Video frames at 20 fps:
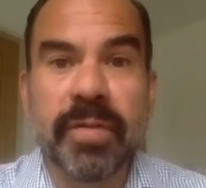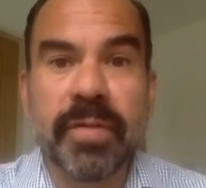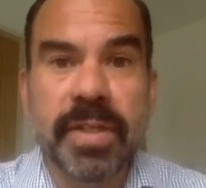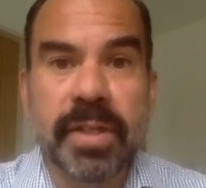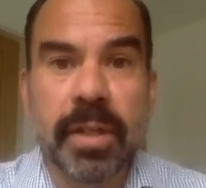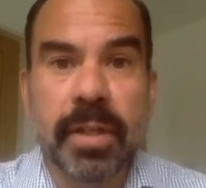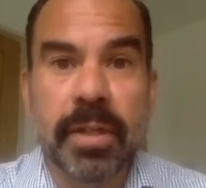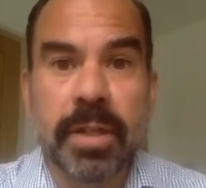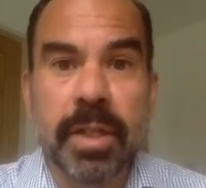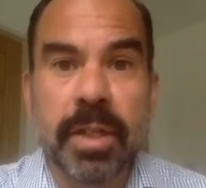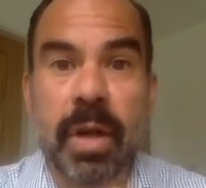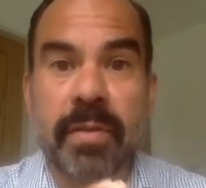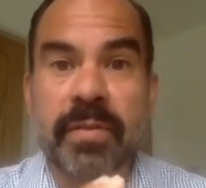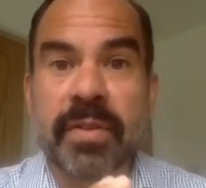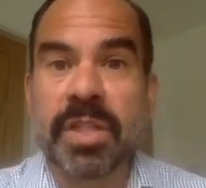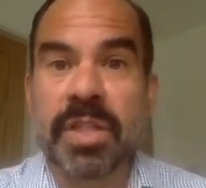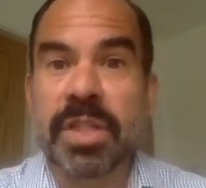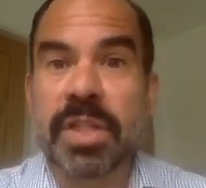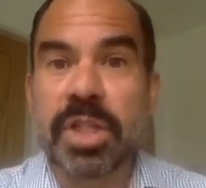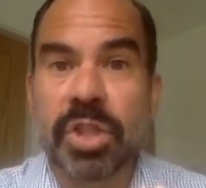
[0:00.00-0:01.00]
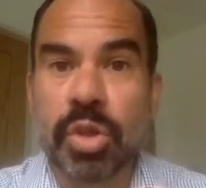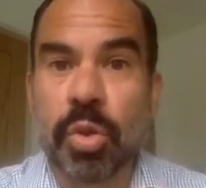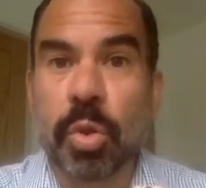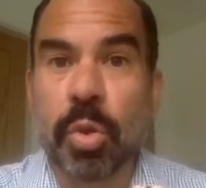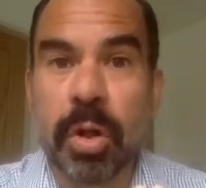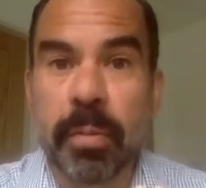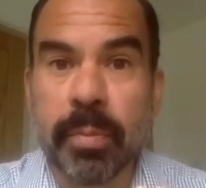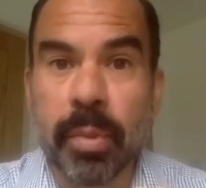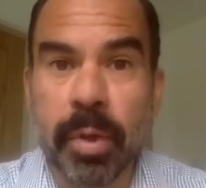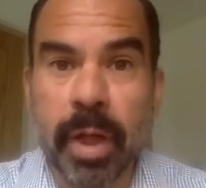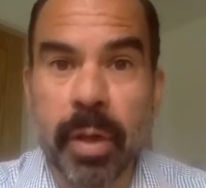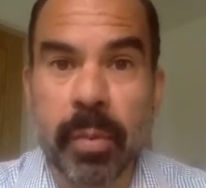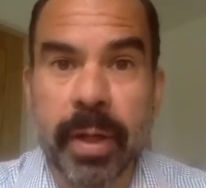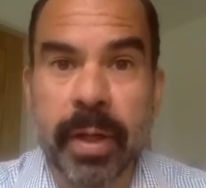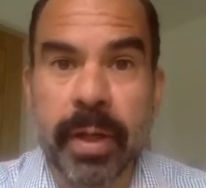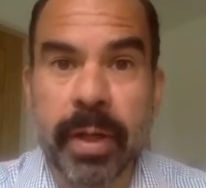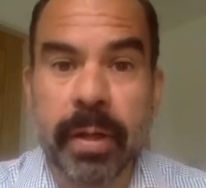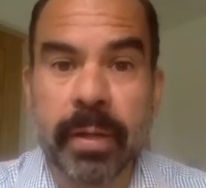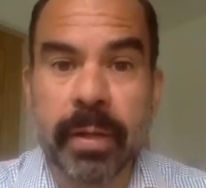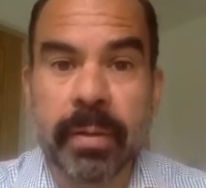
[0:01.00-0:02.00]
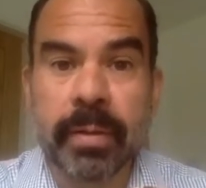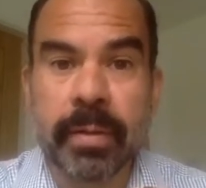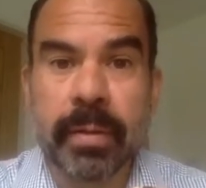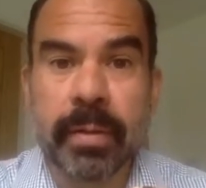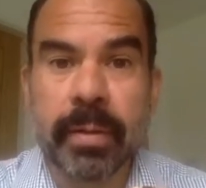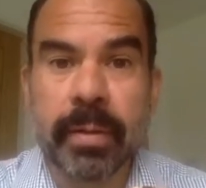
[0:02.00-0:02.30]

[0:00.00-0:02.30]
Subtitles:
visitors who have a shorter booking window.